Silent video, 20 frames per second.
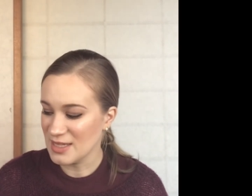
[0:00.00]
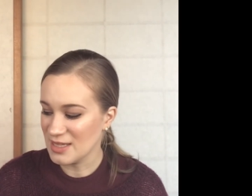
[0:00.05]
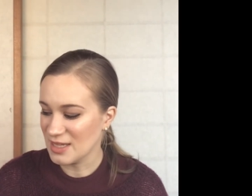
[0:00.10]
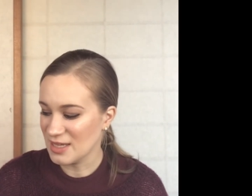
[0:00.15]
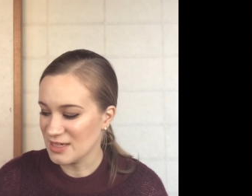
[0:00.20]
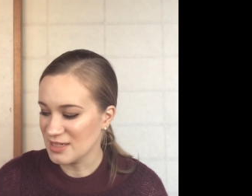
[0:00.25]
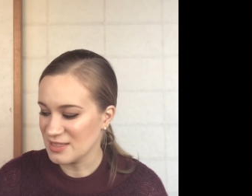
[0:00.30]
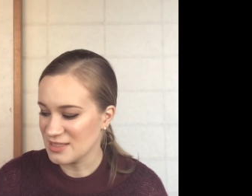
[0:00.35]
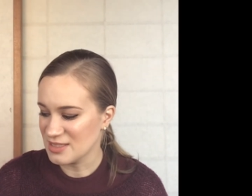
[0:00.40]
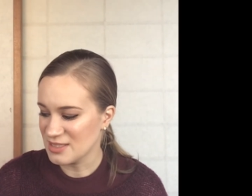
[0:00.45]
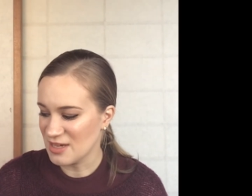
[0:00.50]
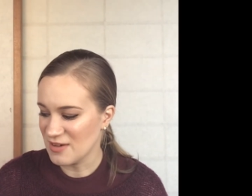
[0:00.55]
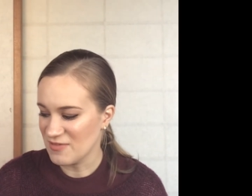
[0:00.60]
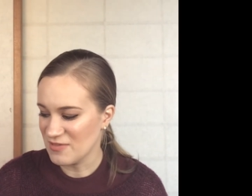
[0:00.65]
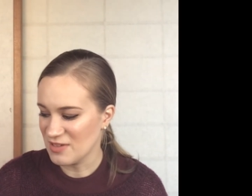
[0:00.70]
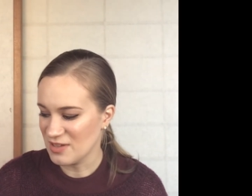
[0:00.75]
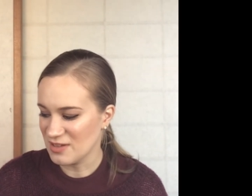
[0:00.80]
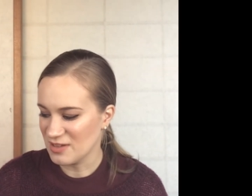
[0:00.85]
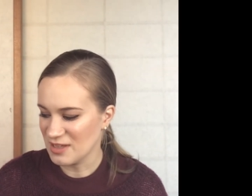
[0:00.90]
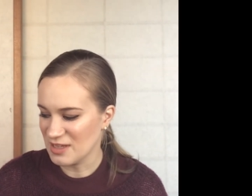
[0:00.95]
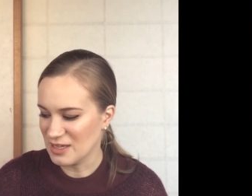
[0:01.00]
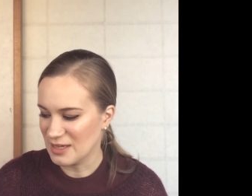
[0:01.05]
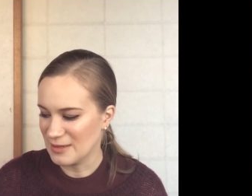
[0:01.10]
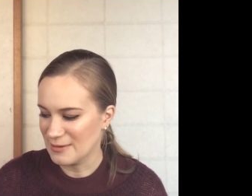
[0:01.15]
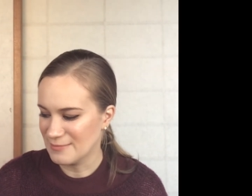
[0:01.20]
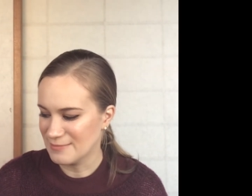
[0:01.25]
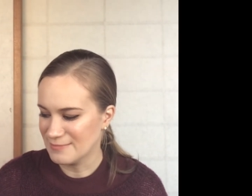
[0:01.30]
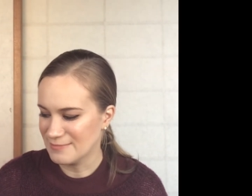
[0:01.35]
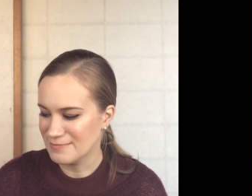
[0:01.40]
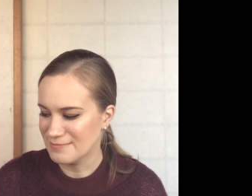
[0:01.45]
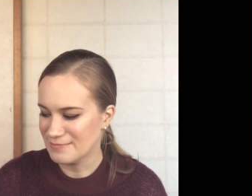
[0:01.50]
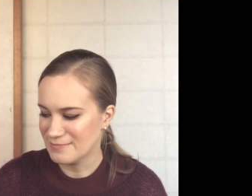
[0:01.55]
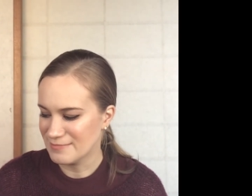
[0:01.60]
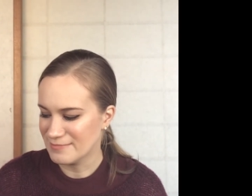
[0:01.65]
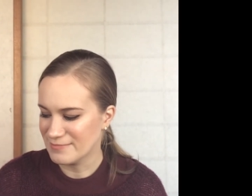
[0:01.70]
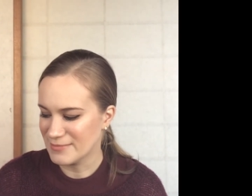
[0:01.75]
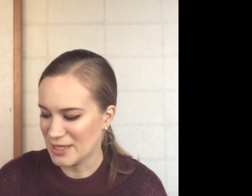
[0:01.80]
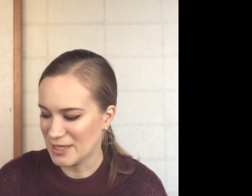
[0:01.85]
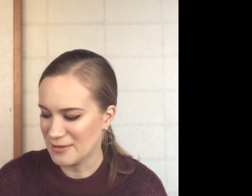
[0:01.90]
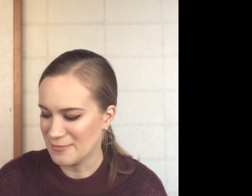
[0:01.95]
Like it's definitely
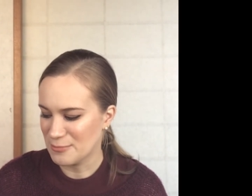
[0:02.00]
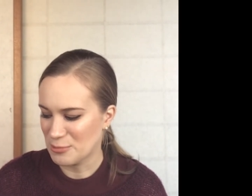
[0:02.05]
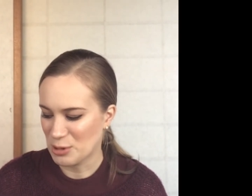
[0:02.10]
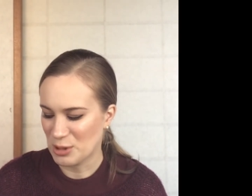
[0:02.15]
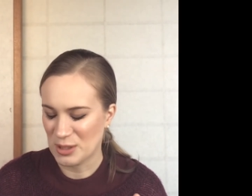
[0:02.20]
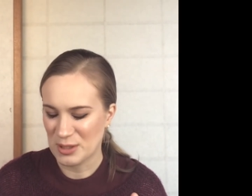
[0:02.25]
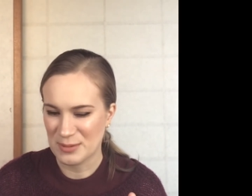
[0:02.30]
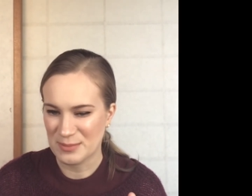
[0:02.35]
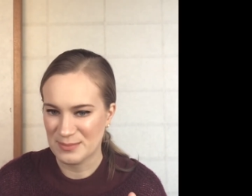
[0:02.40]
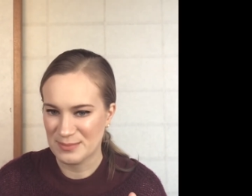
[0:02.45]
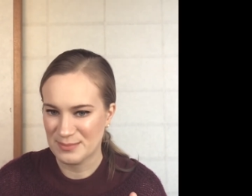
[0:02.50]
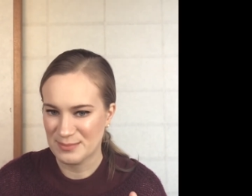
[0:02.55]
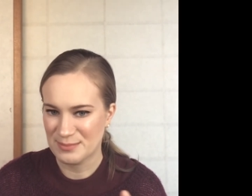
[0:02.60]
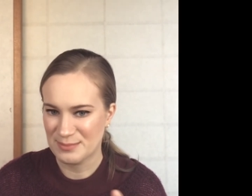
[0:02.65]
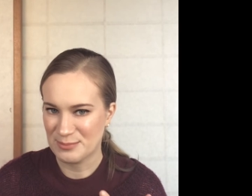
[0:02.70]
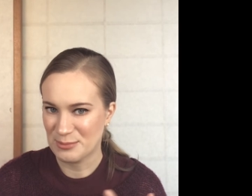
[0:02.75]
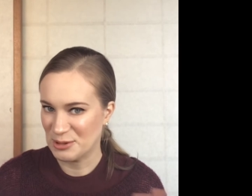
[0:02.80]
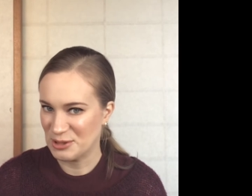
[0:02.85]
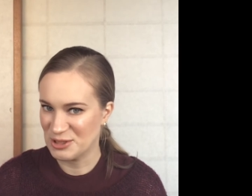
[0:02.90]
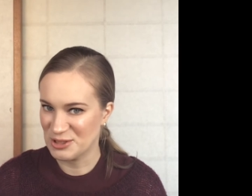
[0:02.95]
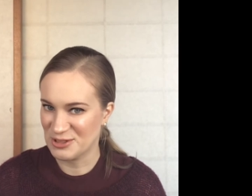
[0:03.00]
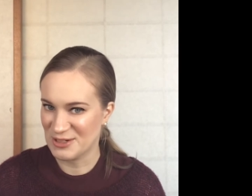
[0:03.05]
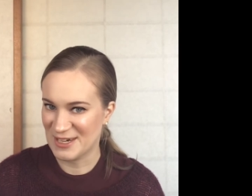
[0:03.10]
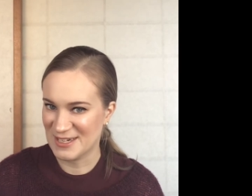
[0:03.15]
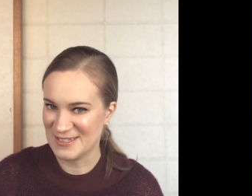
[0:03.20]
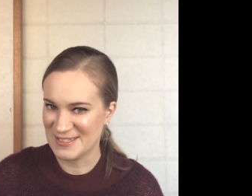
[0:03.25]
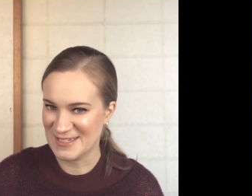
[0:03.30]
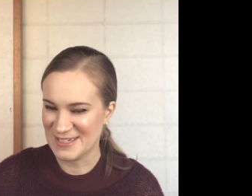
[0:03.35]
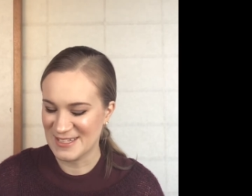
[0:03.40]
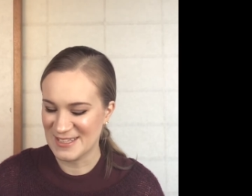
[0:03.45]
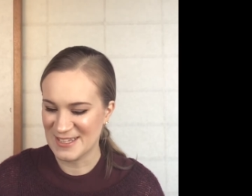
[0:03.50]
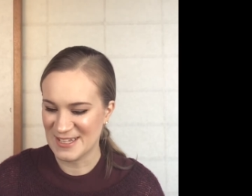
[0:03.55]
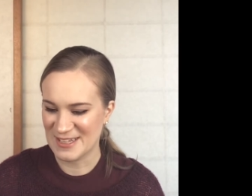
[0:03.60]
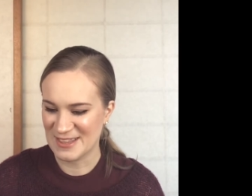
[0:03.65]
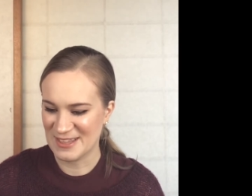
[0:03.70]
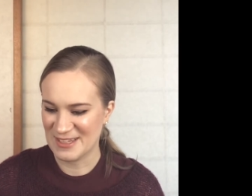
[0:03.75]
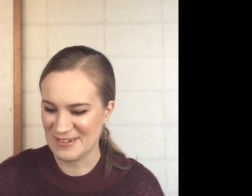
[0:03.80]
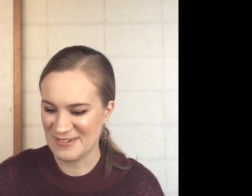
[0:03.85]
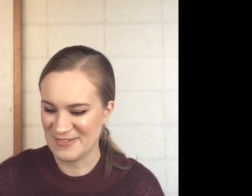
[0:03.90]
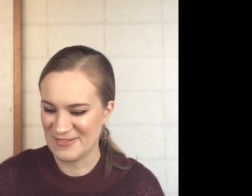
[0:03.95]
like more moisturizing
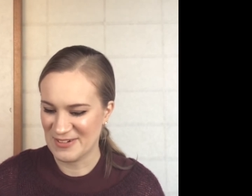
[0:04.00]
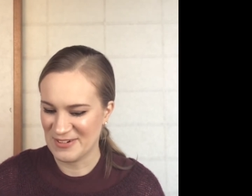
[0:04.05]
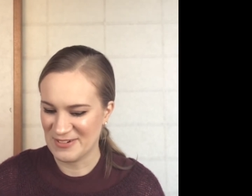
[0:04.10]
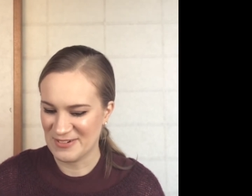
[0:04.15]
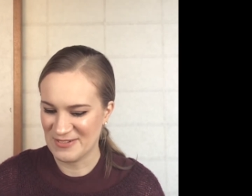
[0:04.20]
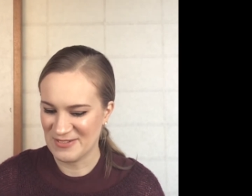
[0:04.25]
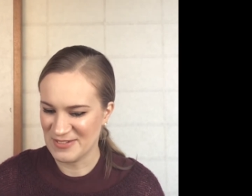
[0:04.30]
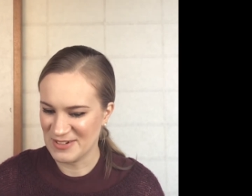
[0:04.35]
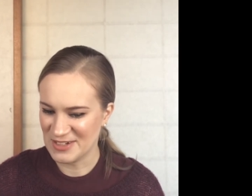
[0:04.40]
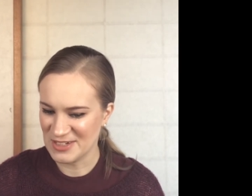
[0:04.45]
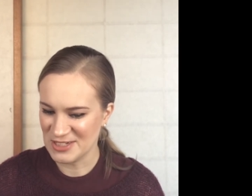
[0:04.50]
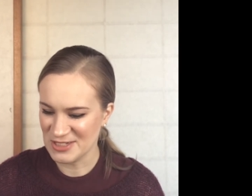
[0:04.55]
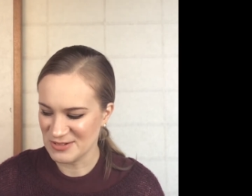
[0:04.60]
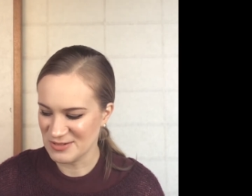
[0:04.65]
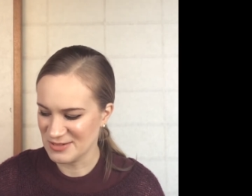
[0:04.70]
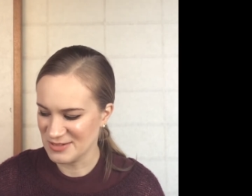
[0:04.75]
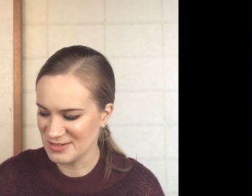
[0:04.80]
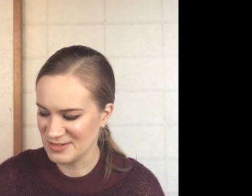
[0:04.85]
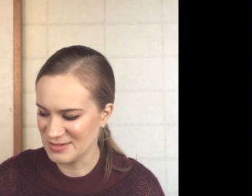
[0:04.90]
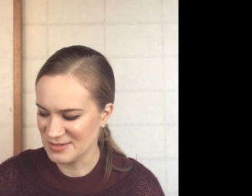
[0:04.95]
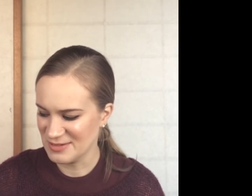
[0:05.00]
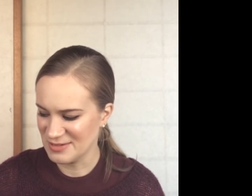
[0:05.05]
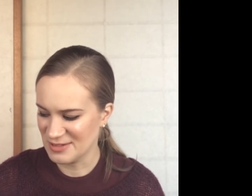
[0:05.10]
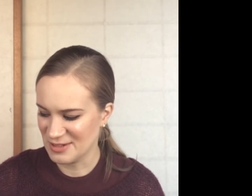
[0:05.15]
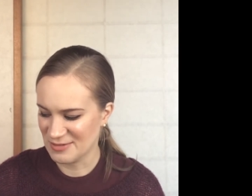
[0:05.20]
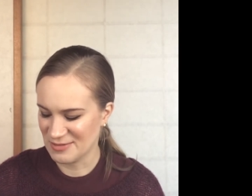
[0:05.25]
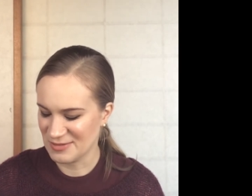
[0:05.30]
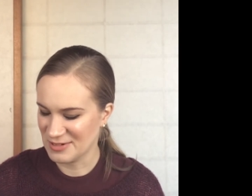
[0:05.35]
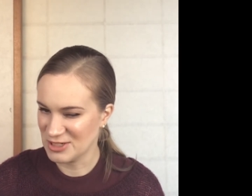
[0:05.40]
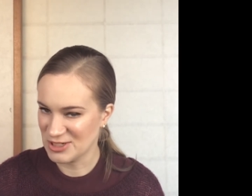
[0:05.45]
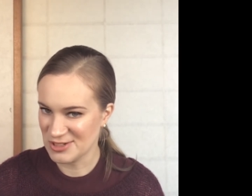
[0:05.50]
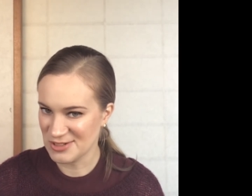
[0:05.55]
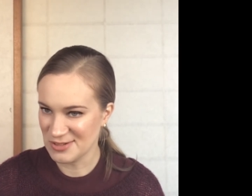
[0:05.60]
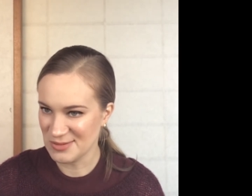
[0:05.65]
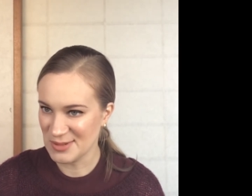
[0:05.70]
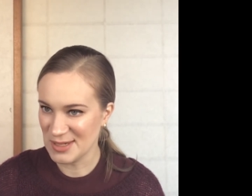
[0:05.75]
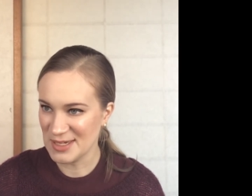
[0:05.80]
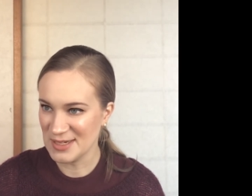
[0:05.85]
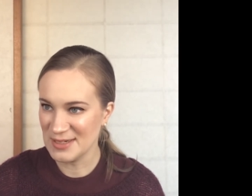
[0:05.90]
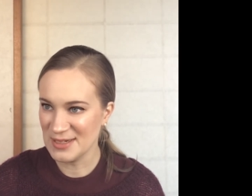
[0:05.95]
than the Photo Finish, the original
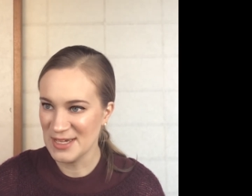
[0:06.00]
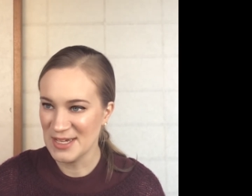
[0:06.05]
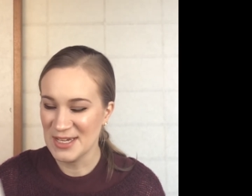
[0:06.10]
one.